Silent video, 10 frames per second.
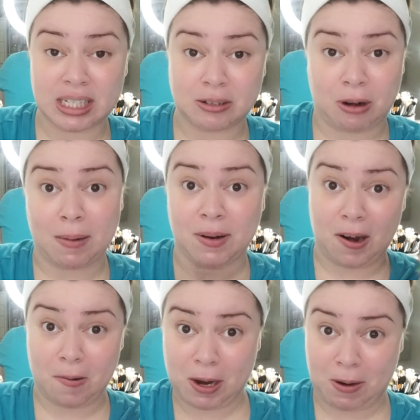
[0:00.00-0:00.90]
subscribed.
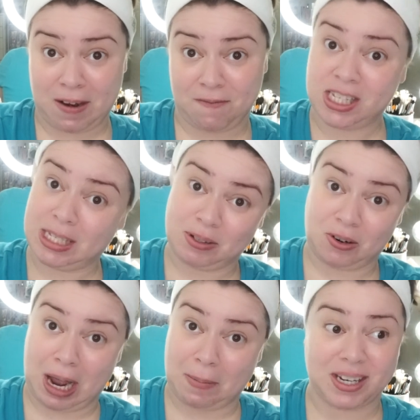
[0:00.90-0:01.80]
Girl, what are you waiting for?
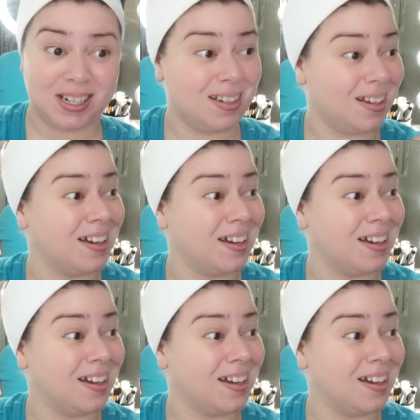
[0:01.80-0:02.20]
Subscribe and